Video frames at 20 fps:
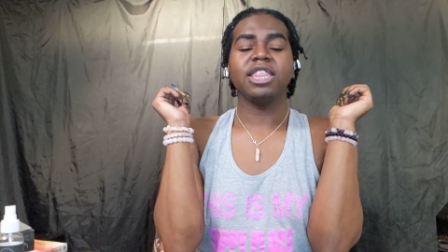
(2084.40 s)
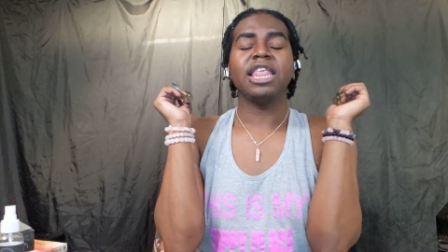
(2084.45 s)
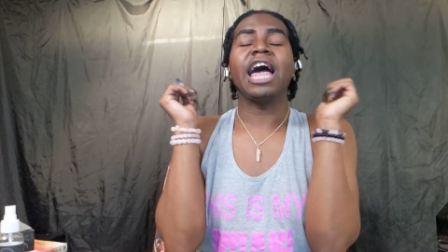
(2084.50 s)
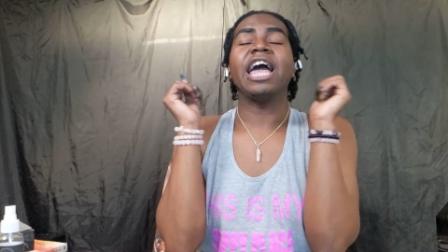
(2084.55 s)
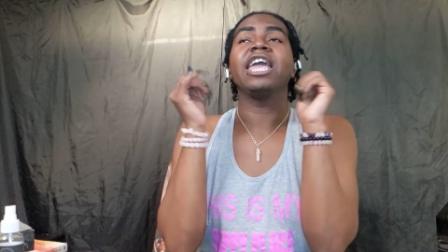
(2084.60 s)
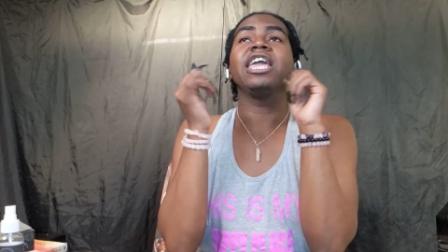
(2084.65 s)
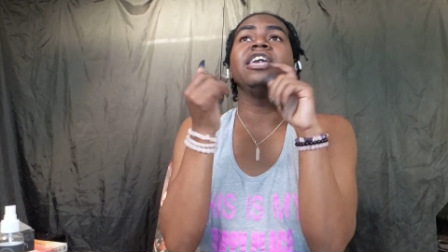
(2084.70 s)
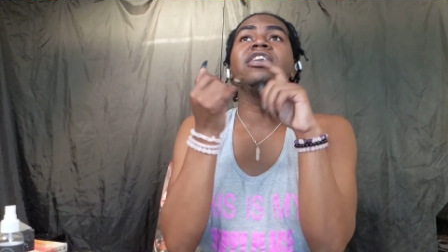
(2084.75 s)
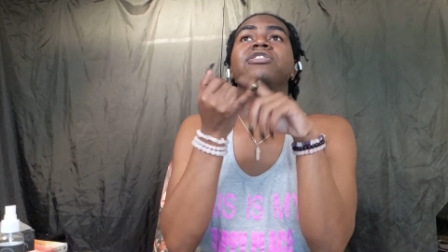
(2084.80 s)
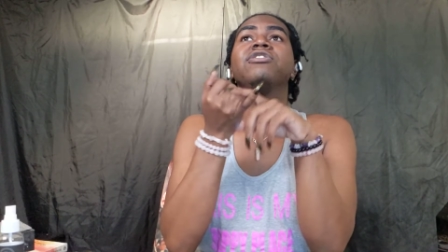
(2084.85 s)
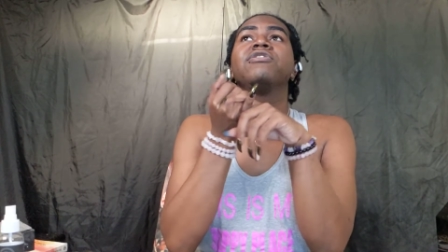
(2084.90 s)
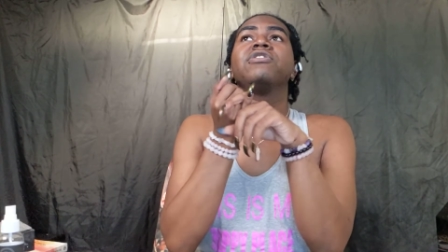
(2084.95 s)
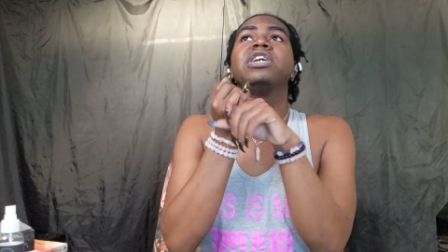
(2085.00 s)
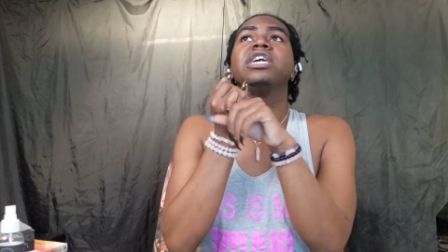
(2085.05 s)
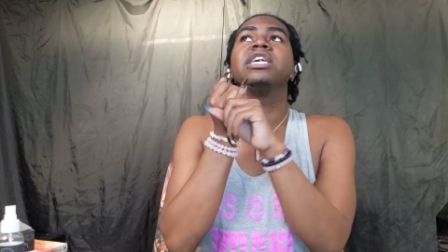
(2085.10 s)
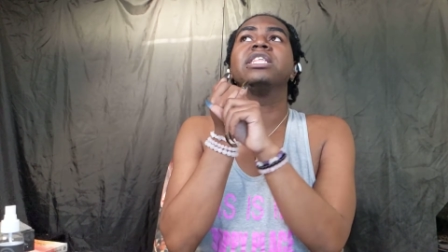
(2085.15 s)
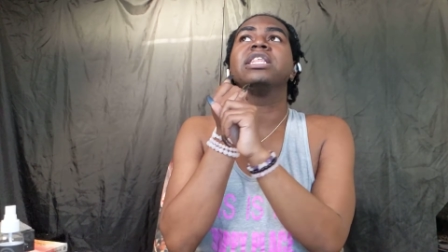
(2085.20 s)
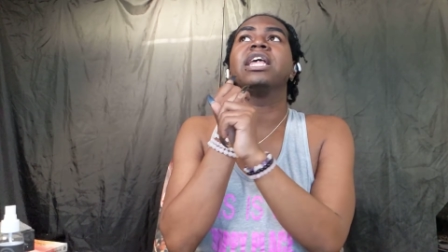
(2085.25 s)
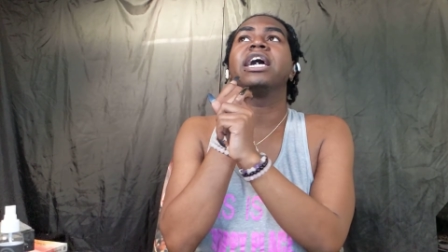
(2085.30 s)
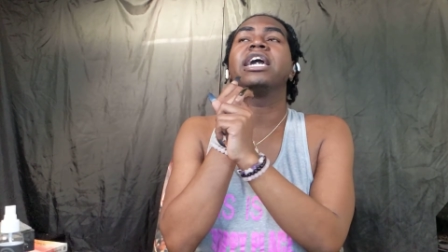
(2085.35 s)
I either
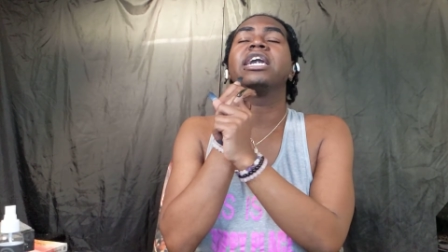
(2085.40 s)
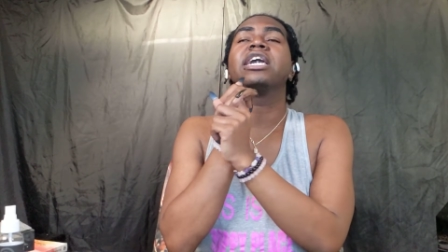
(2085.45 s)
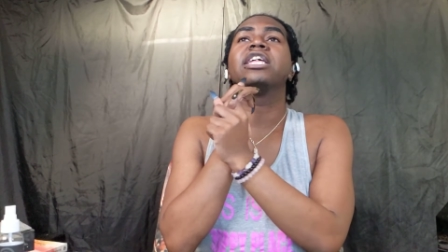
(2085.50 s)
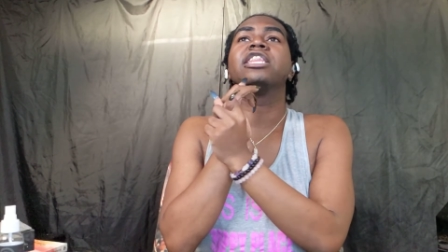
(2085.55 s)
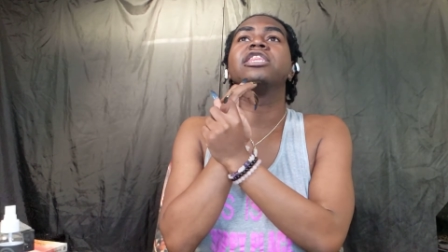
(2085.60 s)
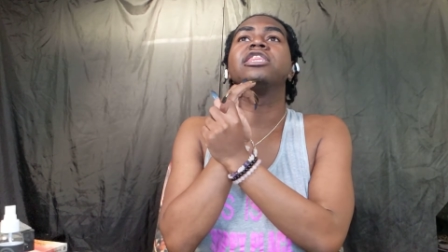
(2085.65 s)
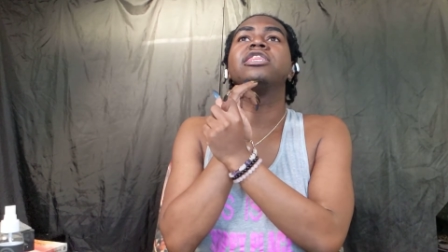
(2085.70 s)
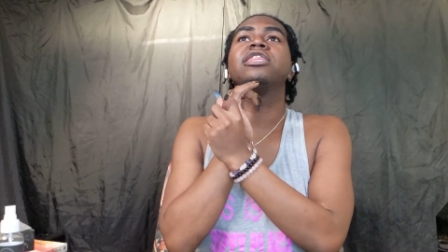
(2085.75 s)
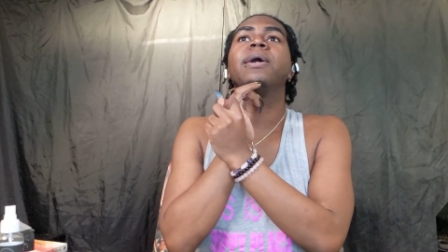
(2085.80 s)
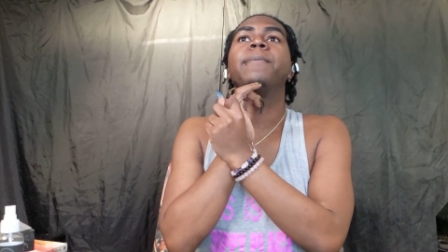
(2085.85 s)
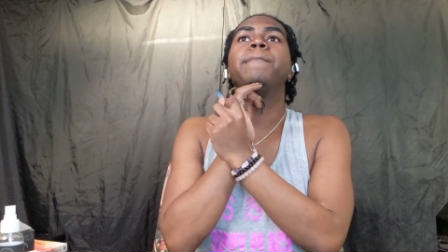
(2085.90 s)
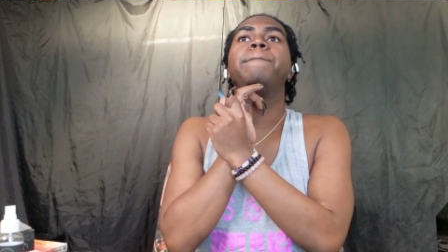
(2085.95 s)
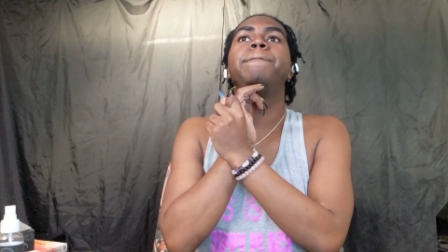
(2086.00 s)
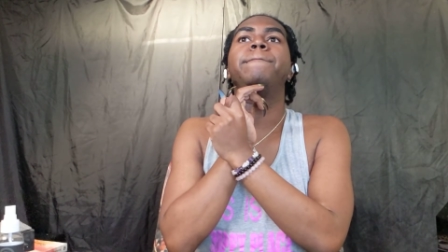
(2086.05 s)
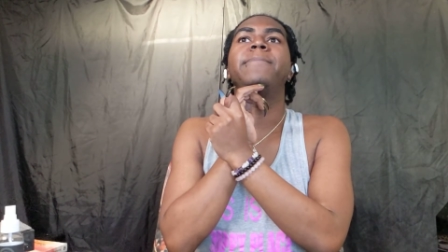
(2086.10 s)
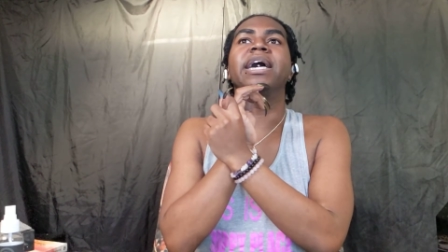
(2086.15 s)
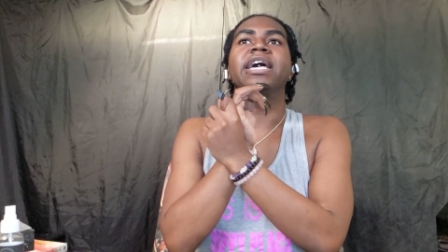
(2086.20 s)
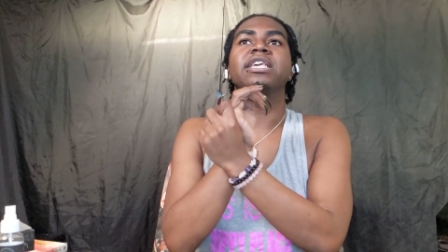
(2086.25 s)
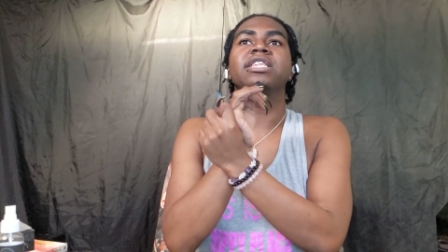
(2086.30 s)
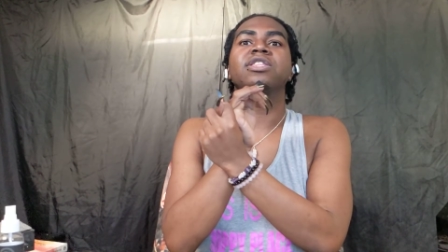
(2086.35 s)
get, like, the
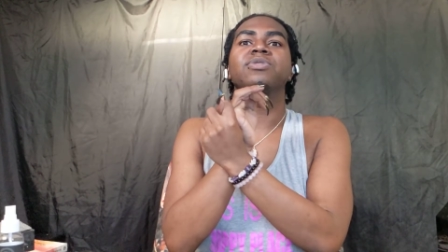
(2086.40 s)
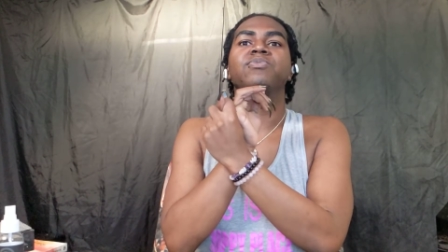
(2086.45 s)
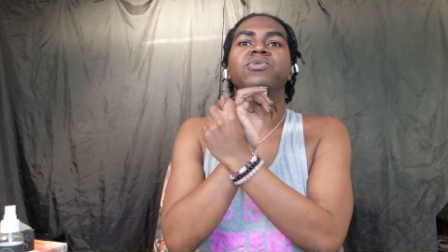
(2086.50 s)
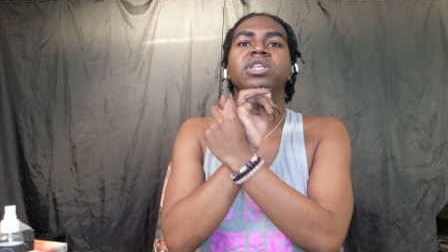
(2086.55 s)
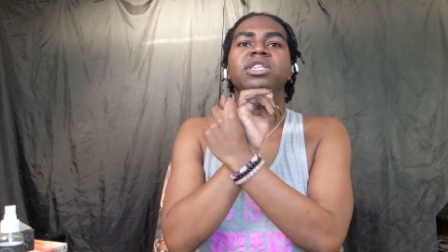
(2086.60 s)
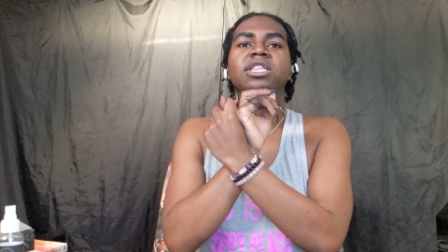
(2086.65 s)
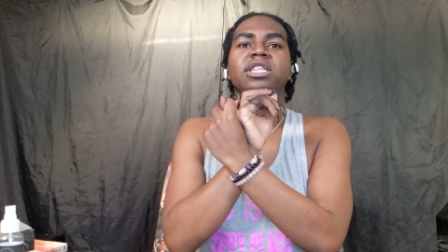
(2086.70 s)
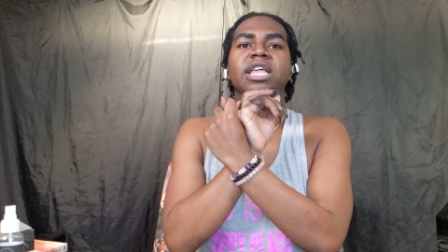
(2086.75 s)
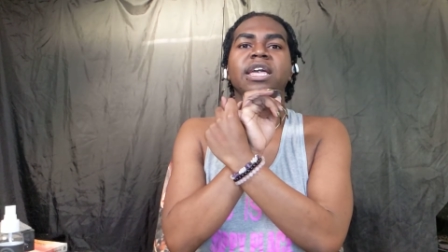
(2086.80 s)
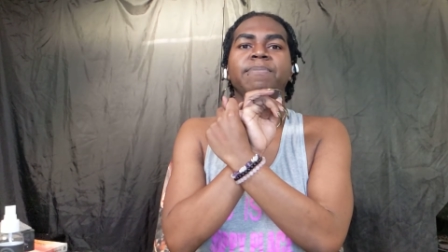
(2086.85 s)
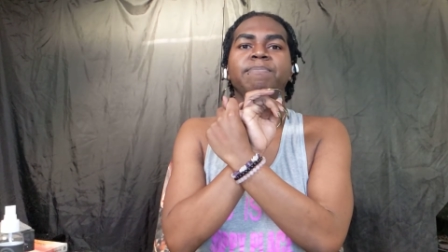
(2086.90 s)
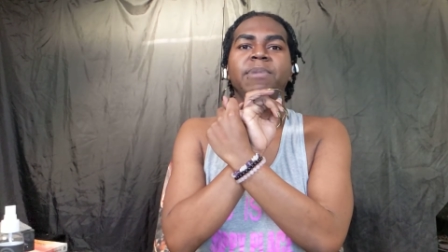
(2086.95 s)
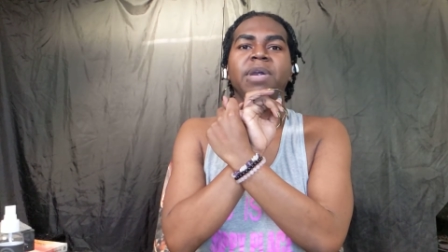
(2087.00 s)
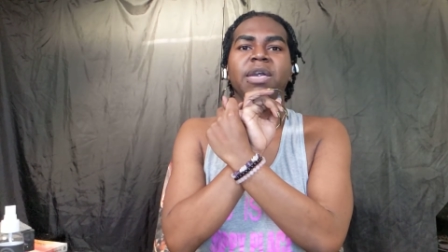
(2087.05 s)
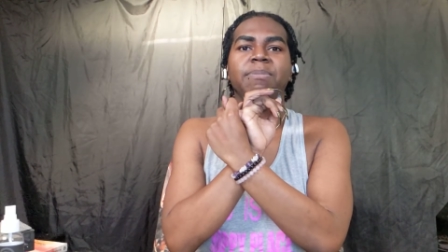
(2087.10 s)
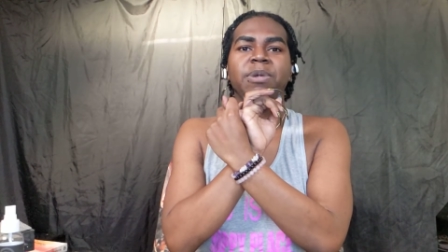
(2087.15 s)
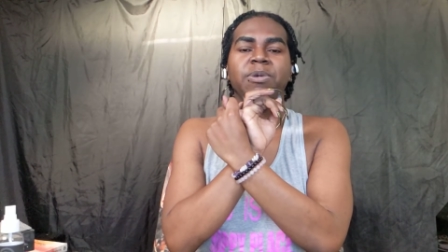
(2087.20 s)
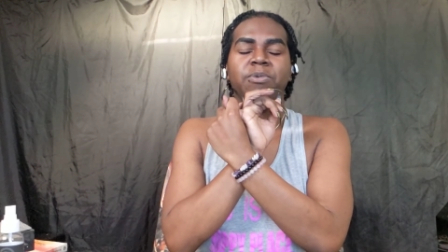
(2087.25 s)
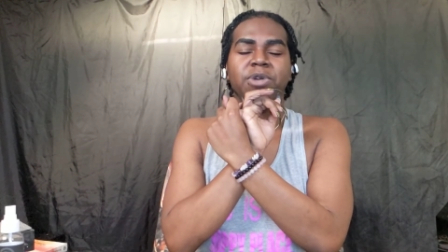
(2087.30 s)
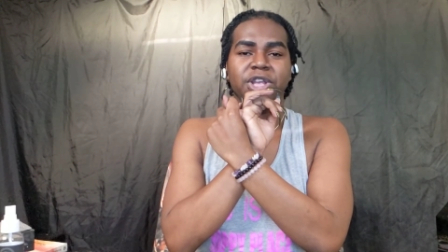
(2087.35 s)
best ones, like,
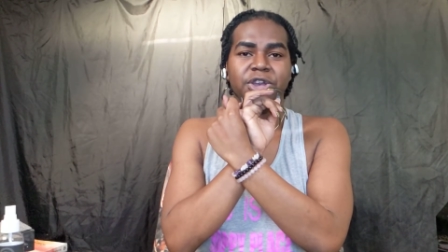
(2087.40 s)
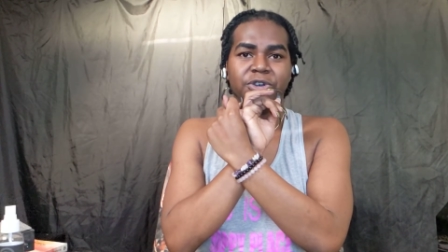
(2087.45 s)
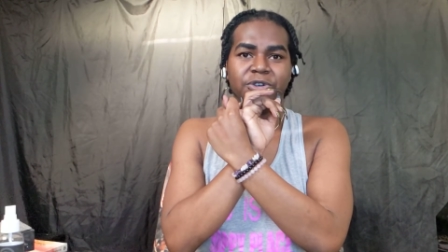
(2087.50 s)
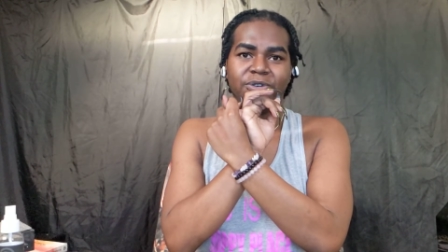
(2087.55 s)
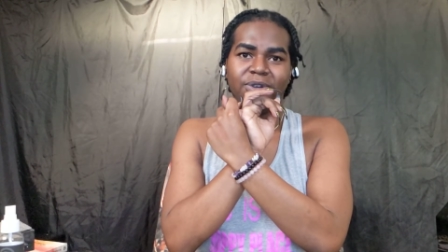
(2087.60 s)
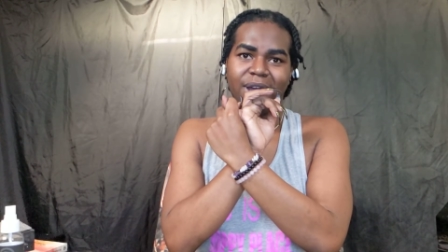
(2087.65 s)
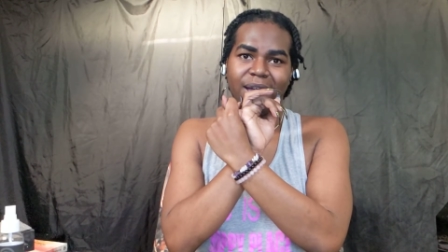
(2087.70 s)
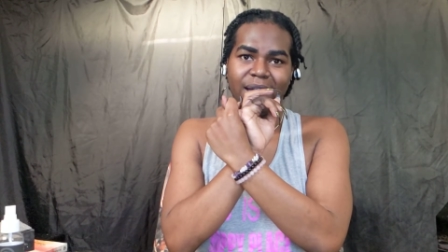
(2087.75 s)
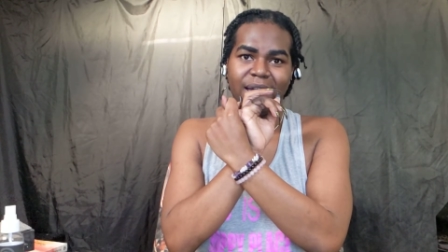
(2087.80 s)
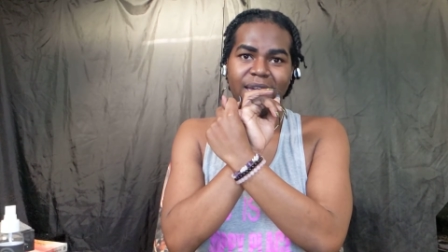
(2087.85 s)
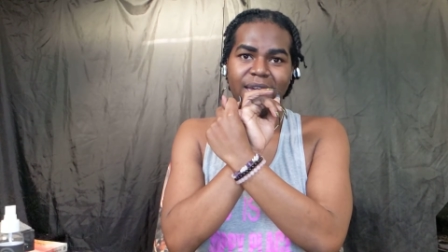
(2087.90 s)
make me want to cry